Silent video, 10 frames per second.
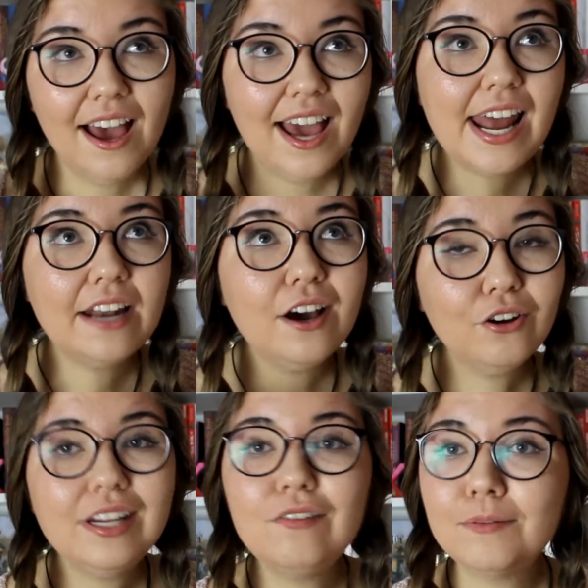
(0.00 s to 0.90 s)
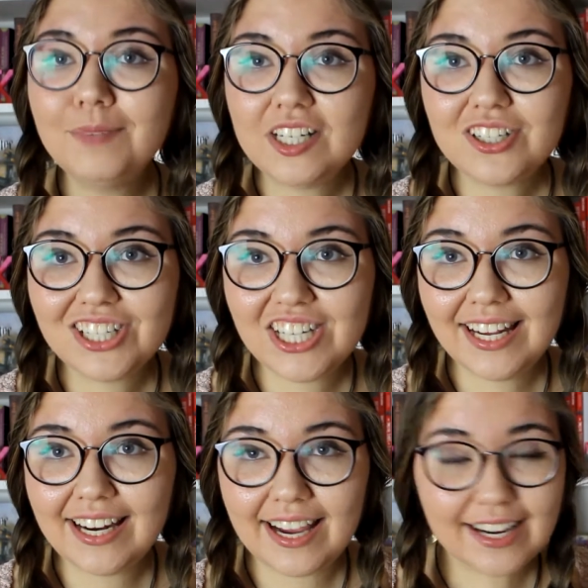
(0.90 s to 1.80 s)
And I don't even mean
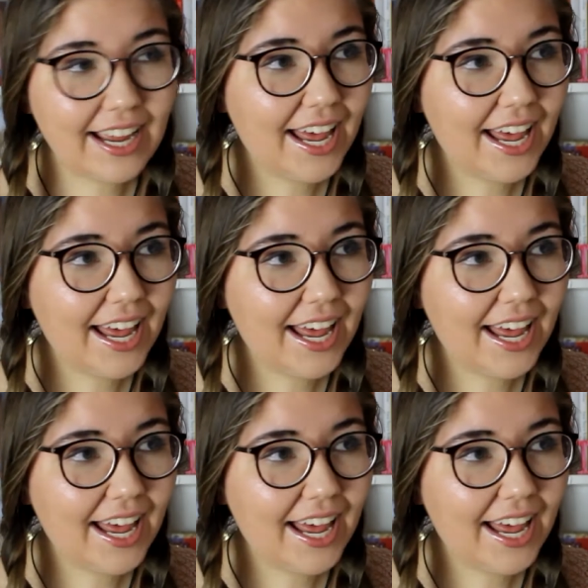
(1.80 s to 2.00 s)
cheating